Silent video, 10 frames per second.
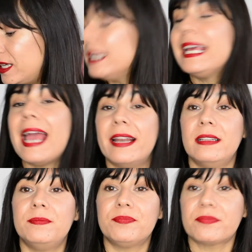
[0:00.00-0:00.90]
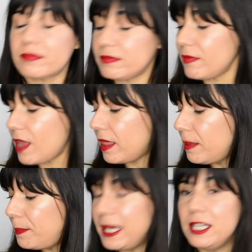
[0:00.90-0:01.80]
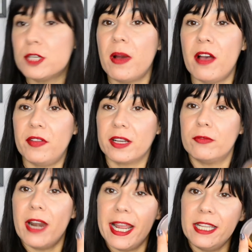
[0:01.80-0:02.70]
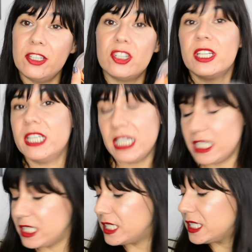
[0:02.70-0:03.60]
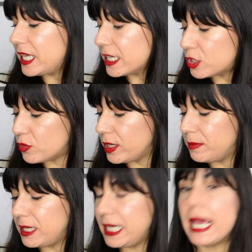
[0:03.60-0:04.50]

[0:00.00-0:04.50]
And again, the peach perfect range is extremely,